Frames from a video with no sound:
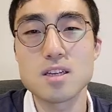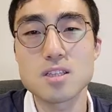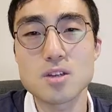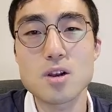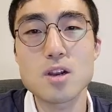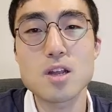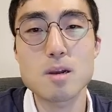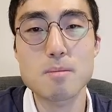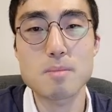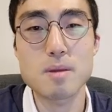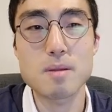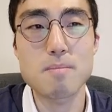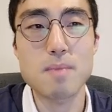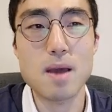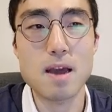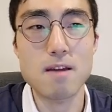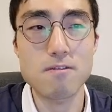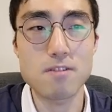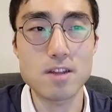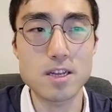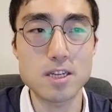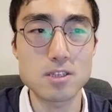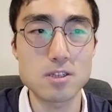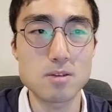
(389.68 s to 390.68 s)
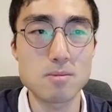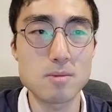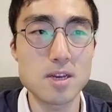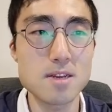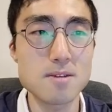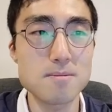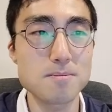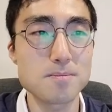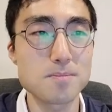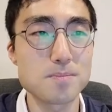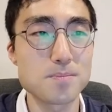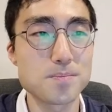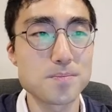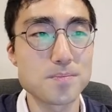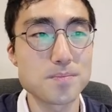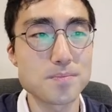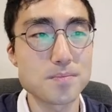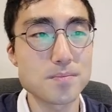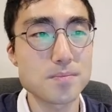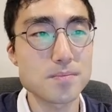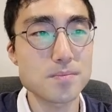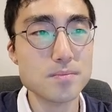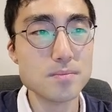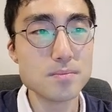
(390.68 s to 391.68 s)
a little bit baffling to me.
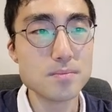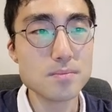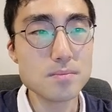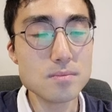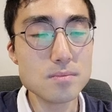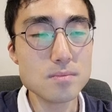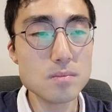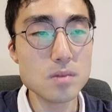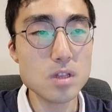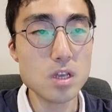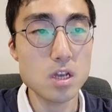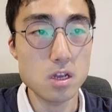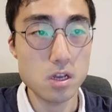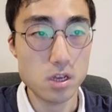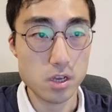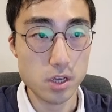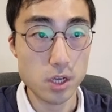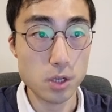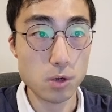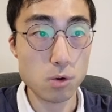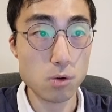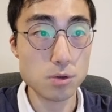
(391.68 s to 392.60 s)
It